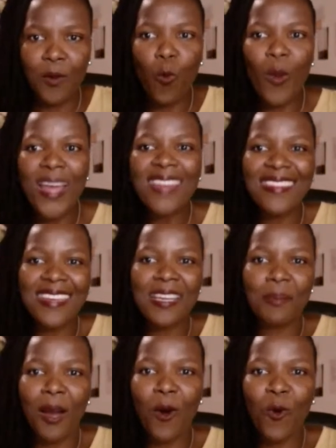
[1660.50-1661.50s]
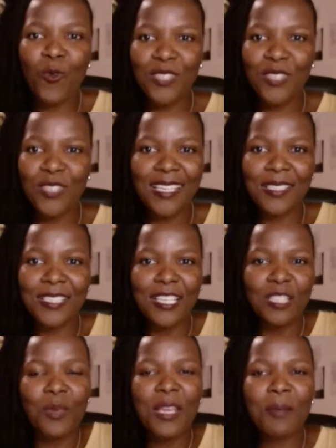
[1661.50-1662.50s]
worthy in my own skin,
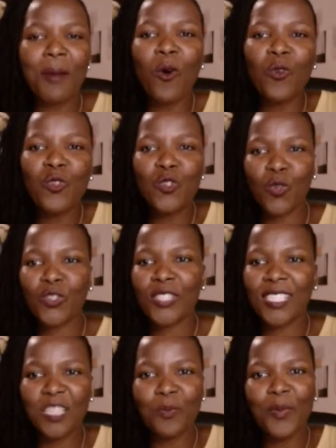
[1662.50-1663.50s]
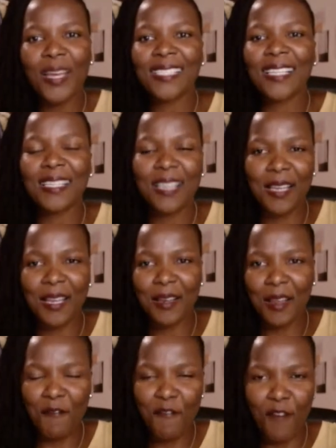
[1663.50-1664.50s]
just in my own solitude, respect
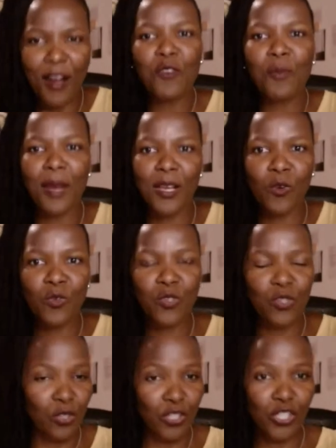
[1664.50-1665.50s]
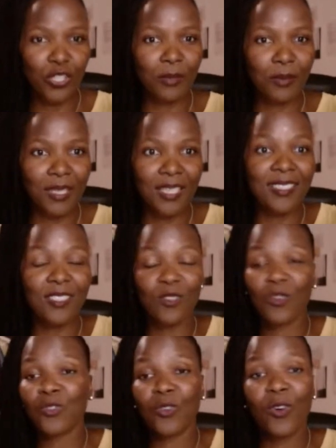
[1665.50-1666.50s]
and value my own solitude, because
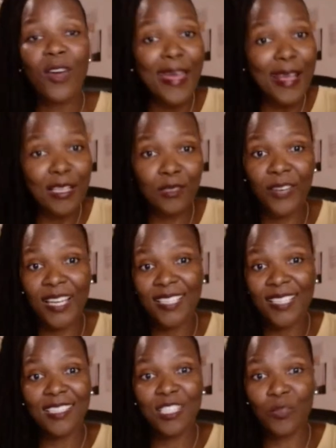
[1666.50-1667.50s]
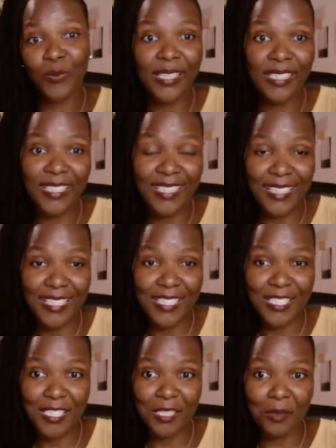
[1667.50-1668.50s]
it's also as vital as being in a
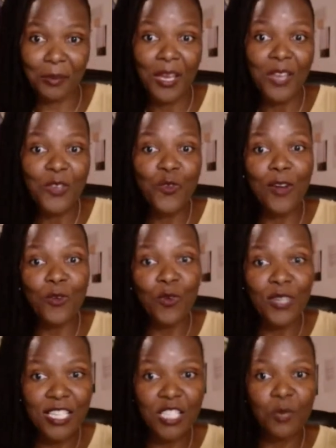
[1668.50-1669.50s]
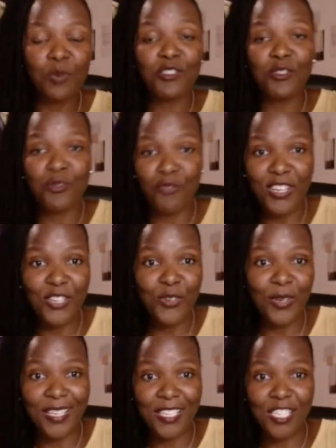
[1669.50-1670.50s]
relationship. You are not desperate to run
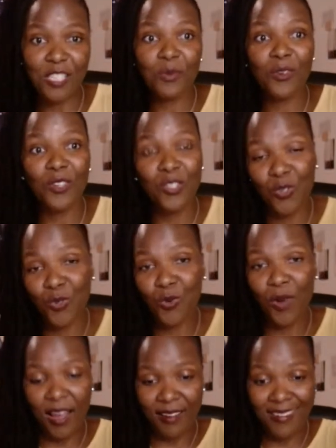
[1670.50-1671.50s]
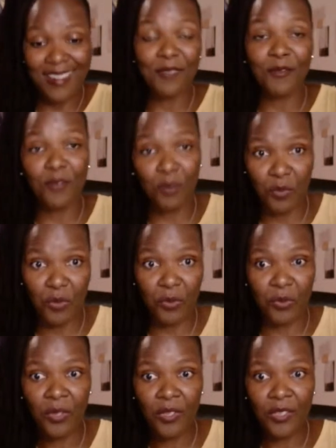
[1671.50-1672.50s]
into a relationship because you are running from
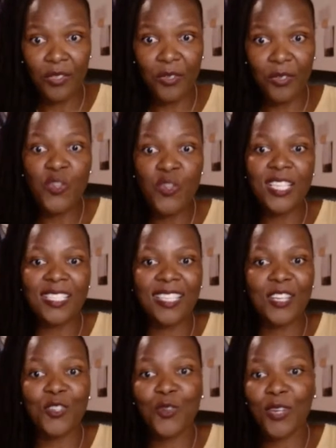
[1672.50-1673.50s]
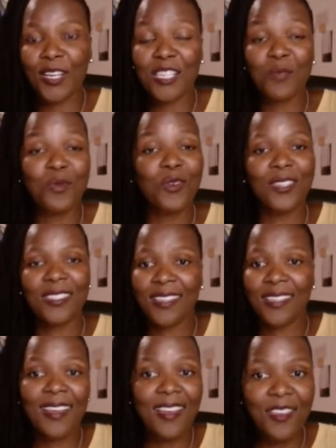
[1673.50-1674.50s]
you. You just get into a relationship
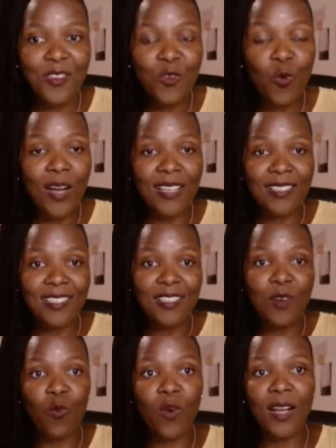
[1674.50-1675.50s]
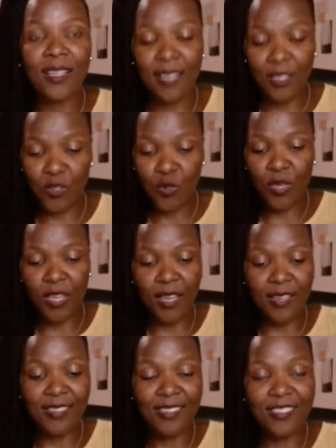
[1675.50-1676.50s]
because you want someone that you
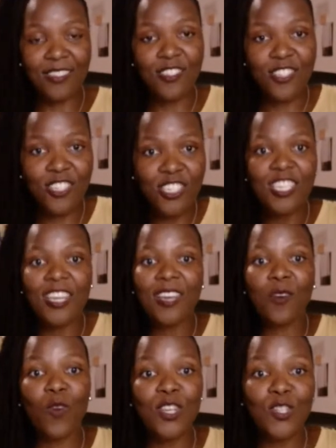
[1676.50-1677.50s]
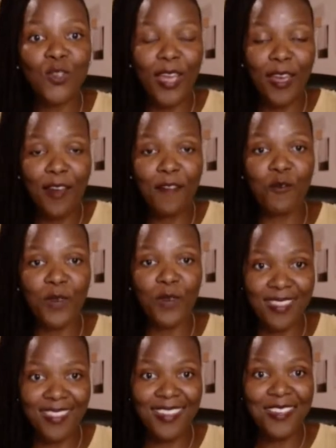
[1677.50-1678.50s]
can share what you have
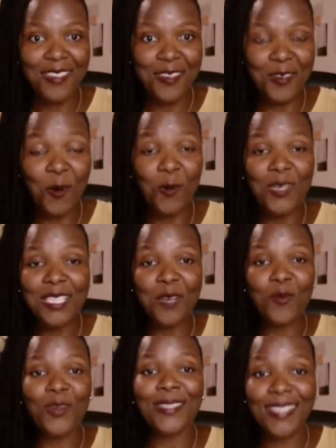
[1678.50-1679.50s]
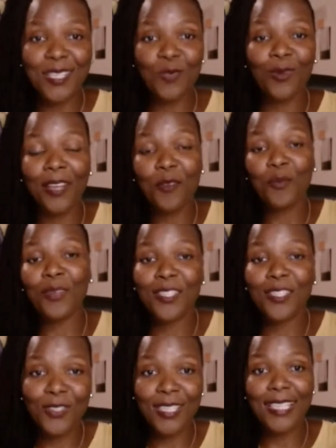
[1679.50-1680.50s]
with. When someone says, what are you
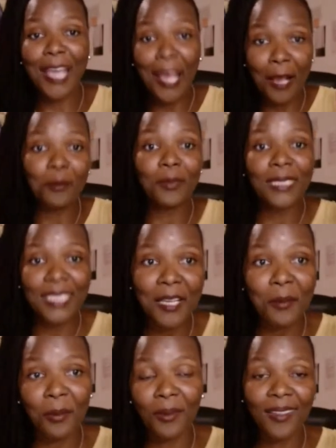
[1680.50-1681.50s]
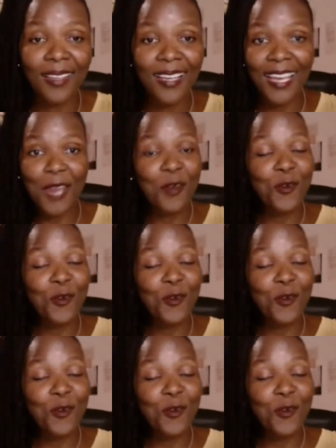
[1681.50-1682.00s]
bringing to the table? And you